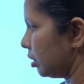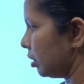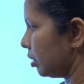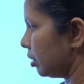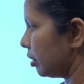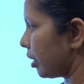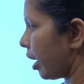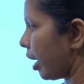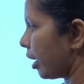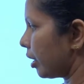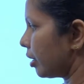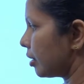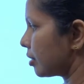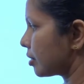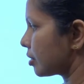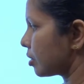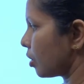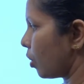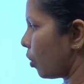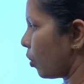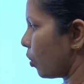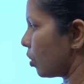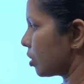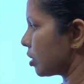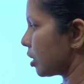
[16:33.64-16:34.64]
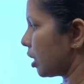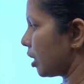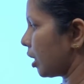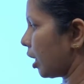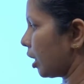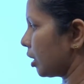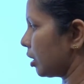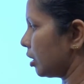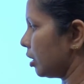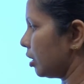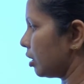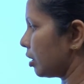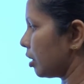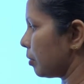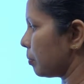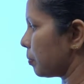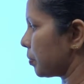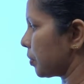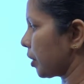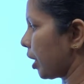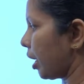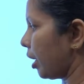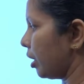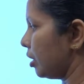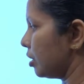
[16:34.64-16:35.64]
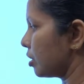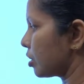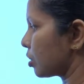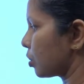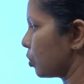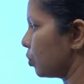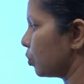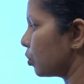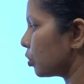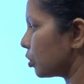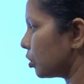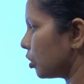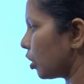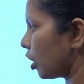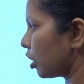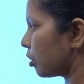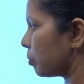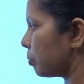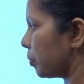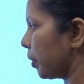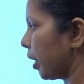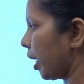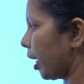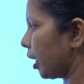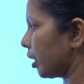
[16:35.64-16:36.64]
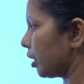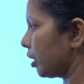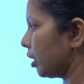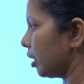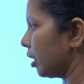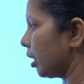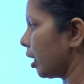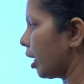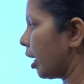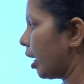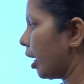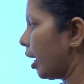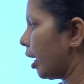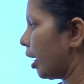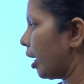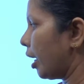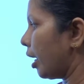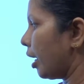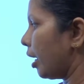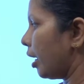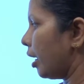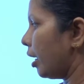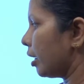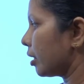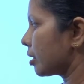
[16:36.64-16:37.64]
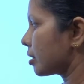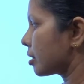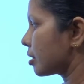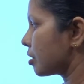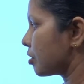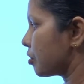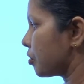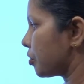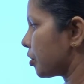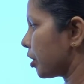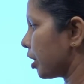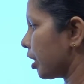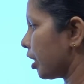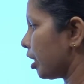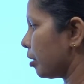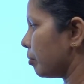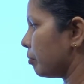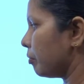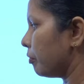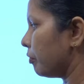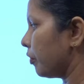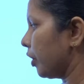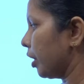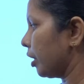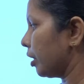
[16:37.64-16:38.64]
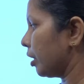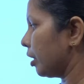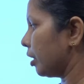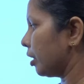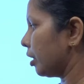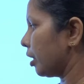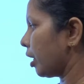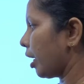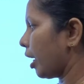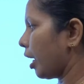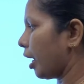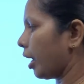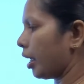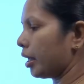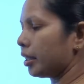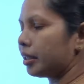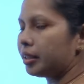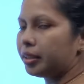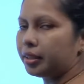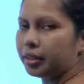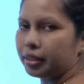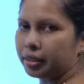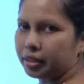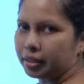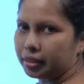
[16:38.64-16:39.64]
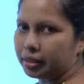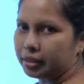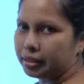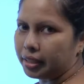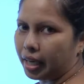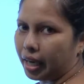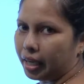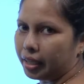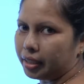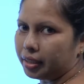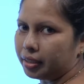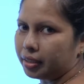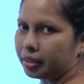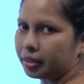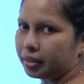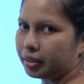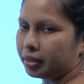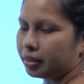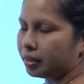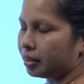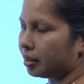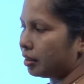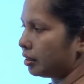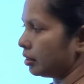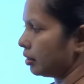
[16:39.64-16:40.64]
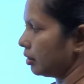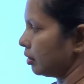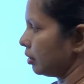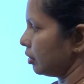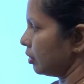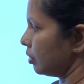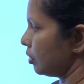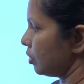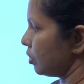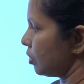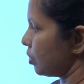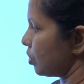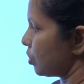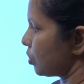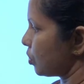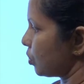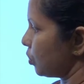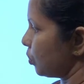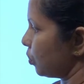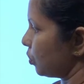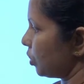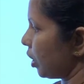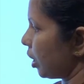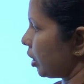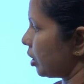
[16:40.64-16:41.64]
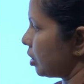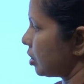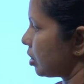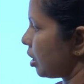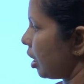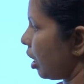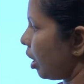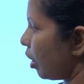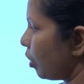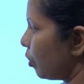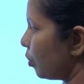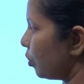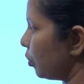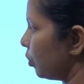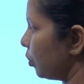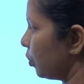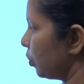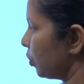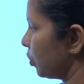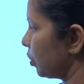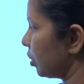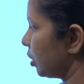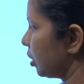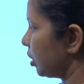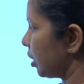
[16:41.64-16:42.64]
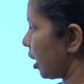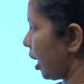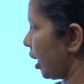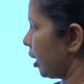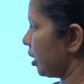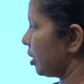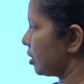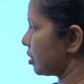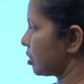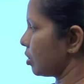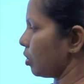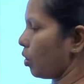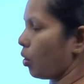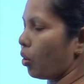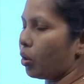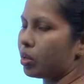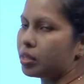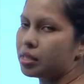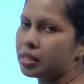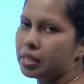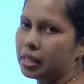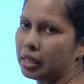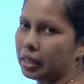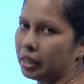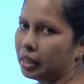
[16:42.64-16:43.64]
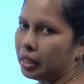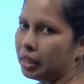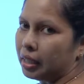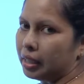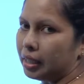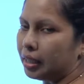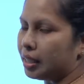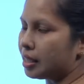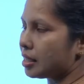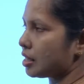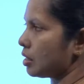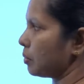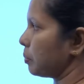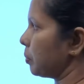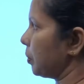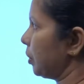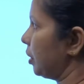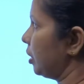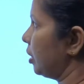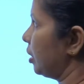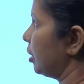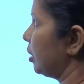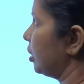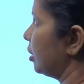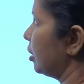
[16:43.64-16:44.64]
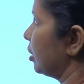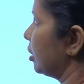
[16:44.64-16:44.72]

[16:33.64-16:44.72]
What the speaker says: Dinosaurs and other reptiles could not bear the extreme weather and died. So, that is how the dinosaurs disappeared.